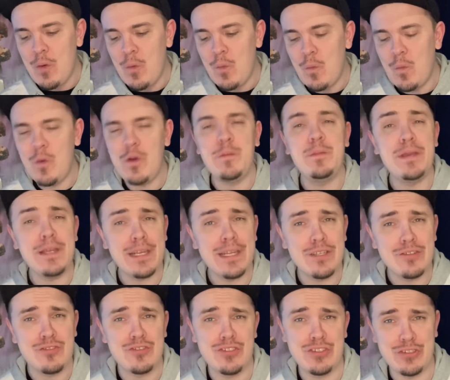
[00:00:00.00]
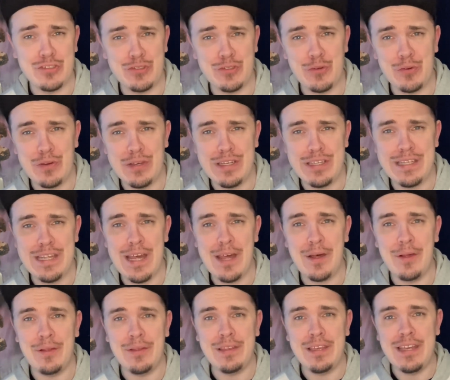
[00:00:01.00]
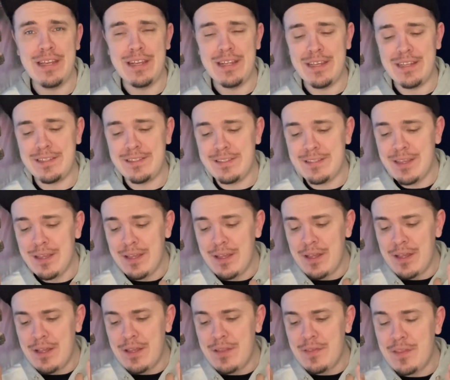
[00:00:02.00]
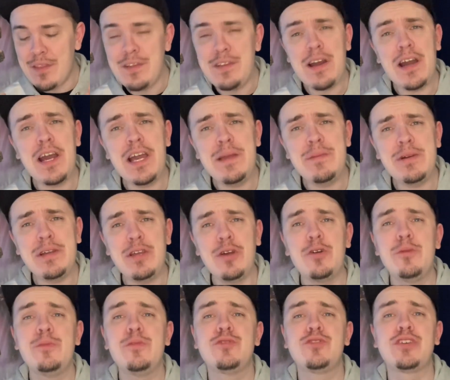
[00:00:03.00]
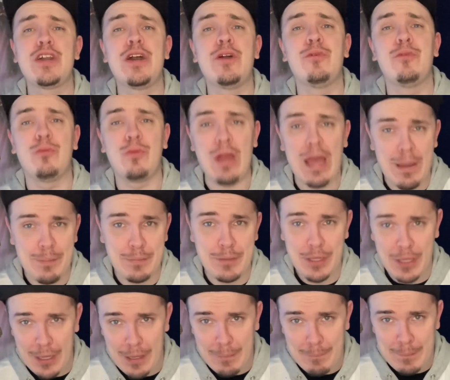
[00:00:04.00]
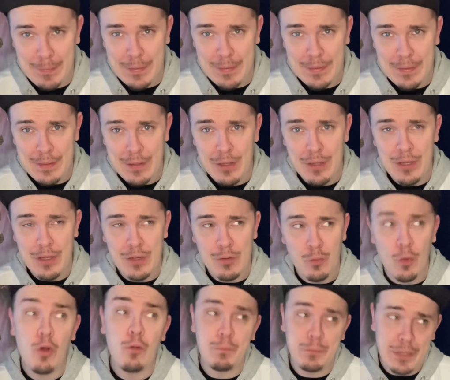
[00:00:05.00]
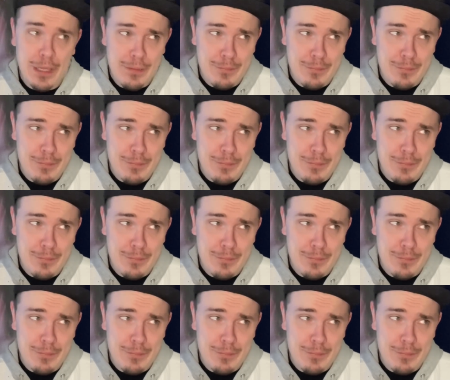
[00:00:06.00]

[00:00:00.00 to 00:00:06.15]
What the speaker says: would be an interesting story to tell. It's the time I almost got roped up into